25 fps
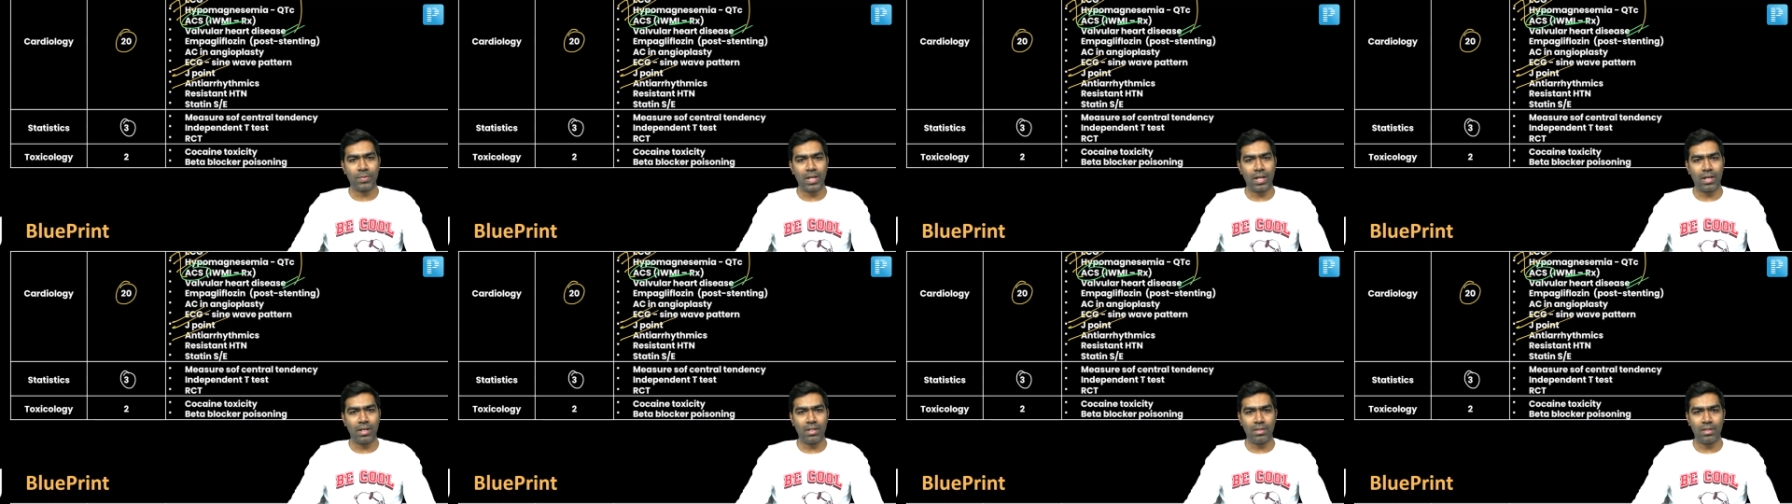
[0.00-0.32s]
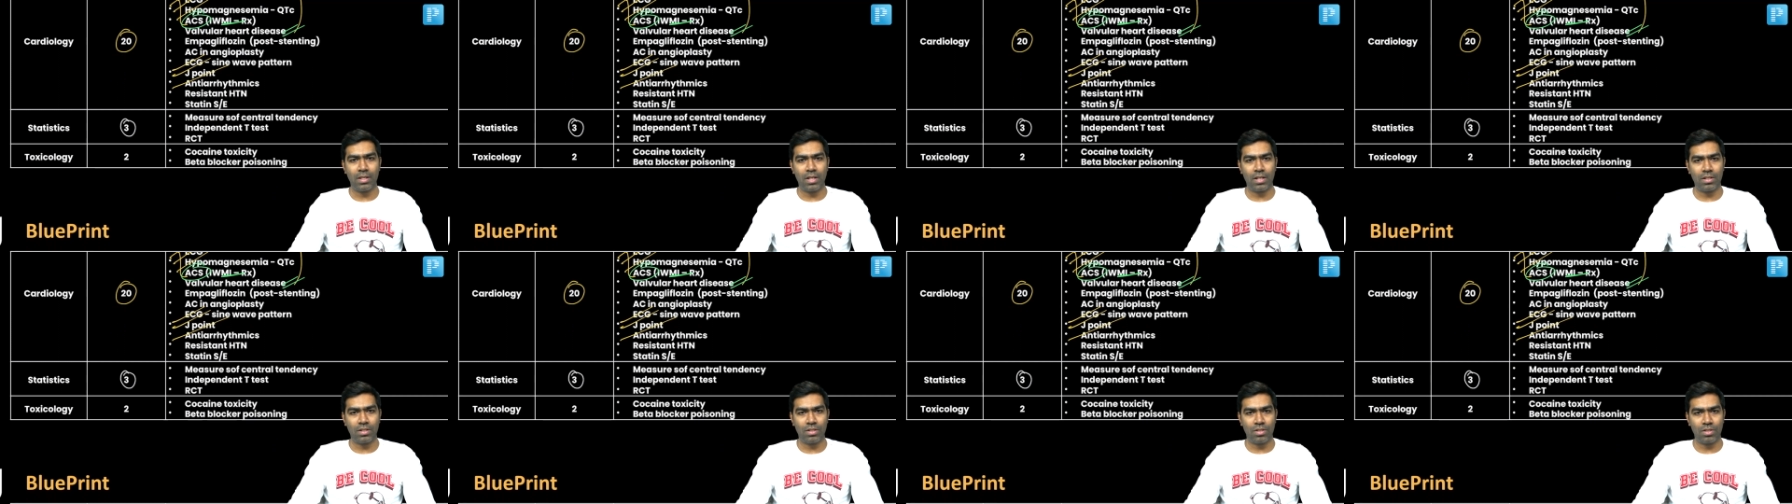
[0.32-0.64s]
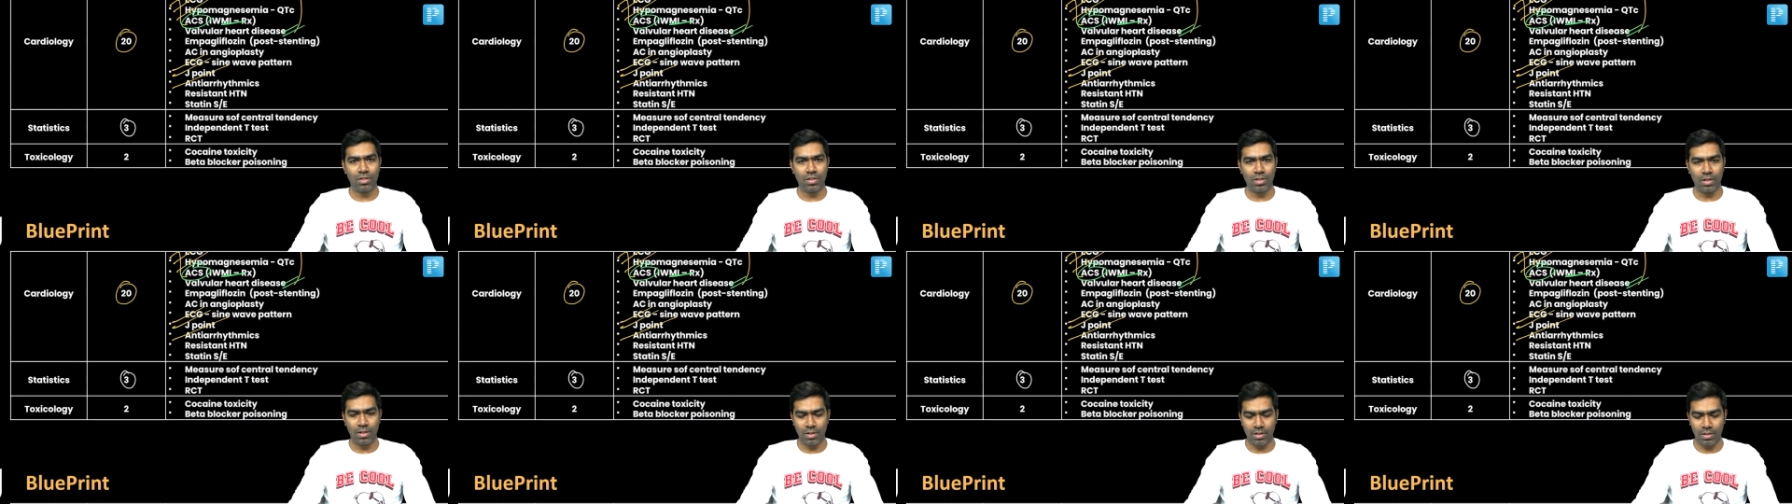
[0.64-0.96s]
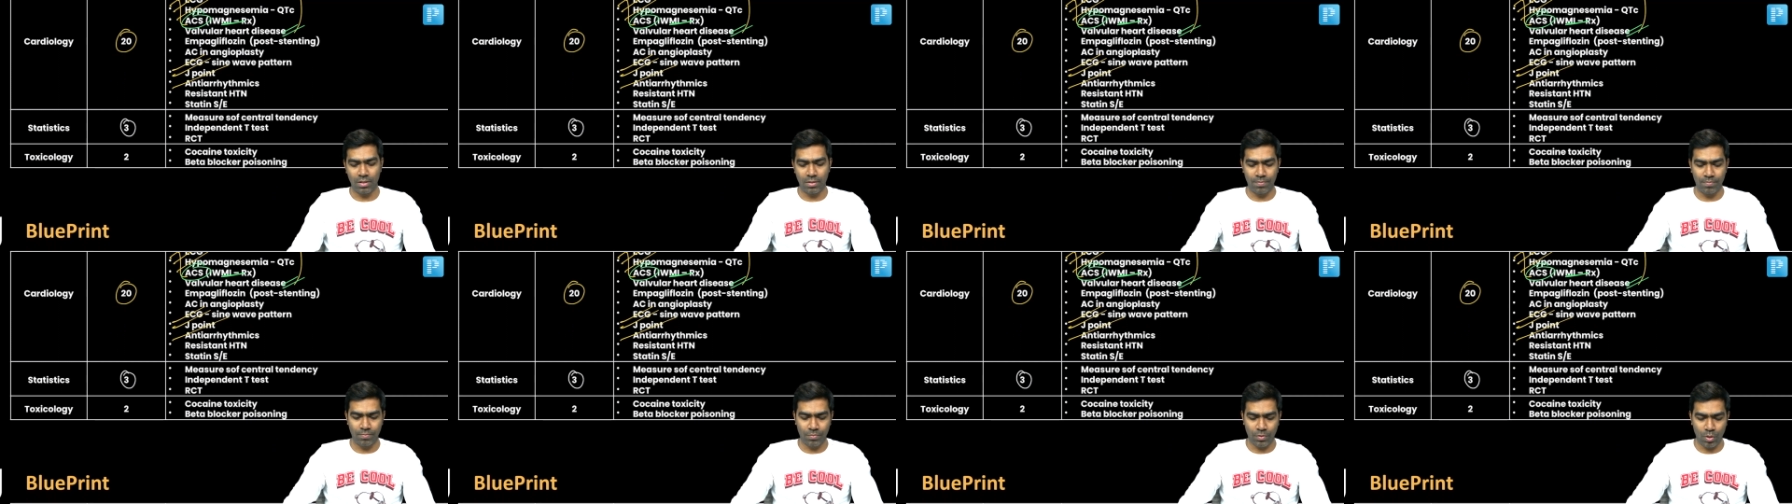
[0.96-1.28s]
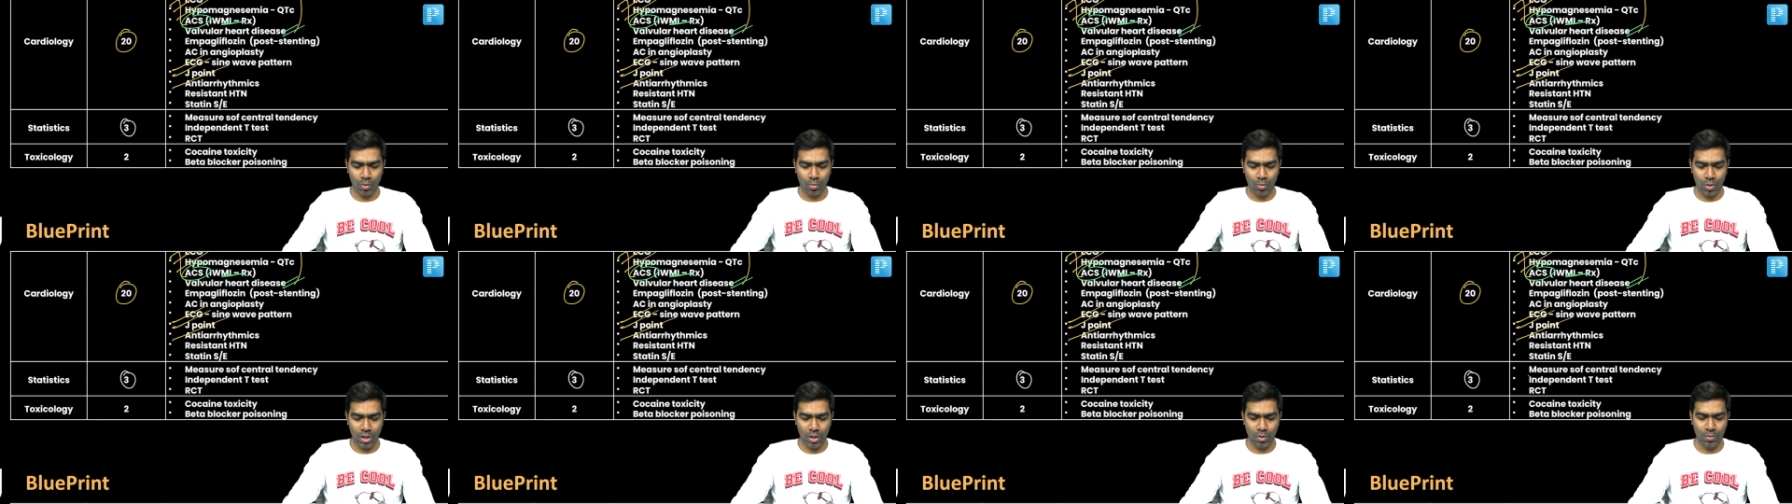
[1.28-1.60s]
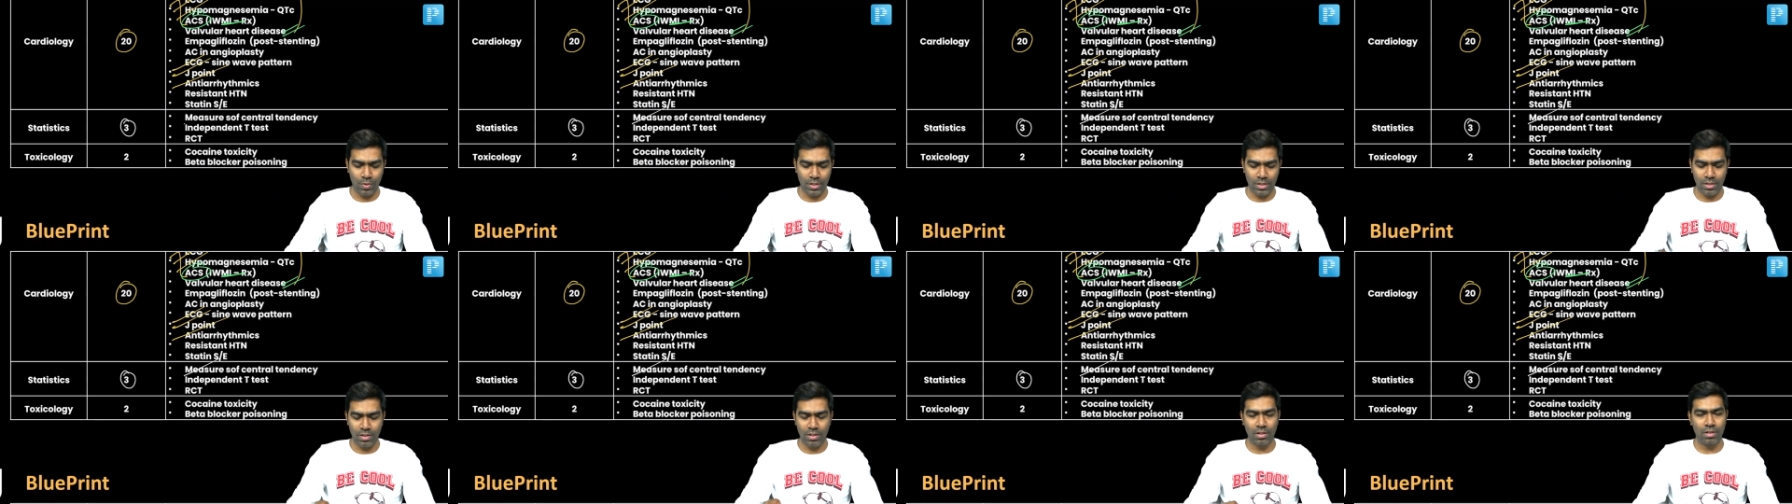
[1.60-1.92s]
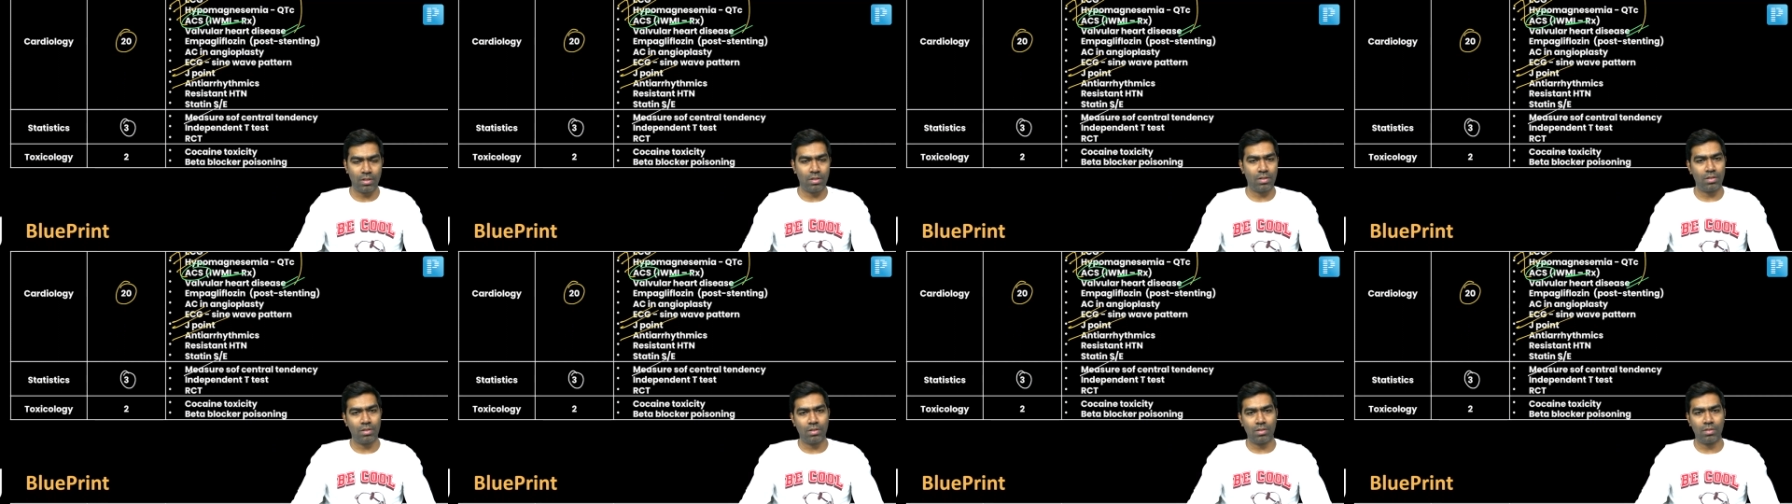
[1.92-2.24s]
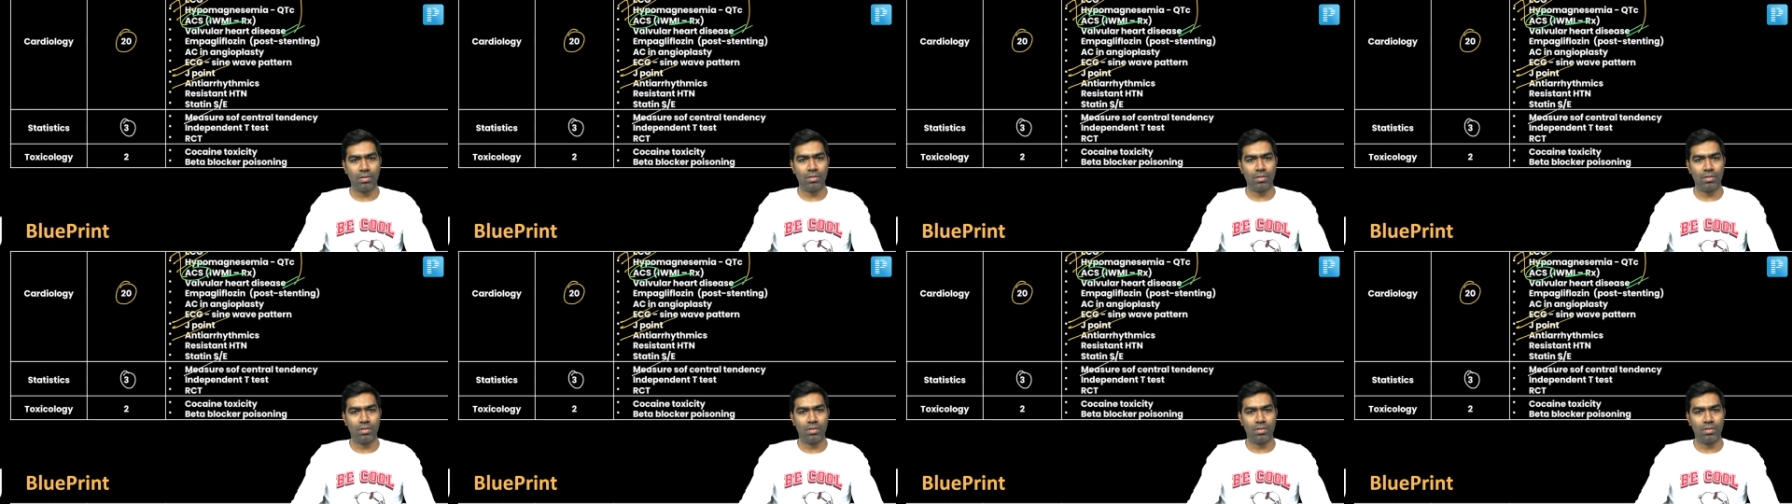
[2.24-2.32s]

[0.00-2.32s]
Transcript: In that, 1 question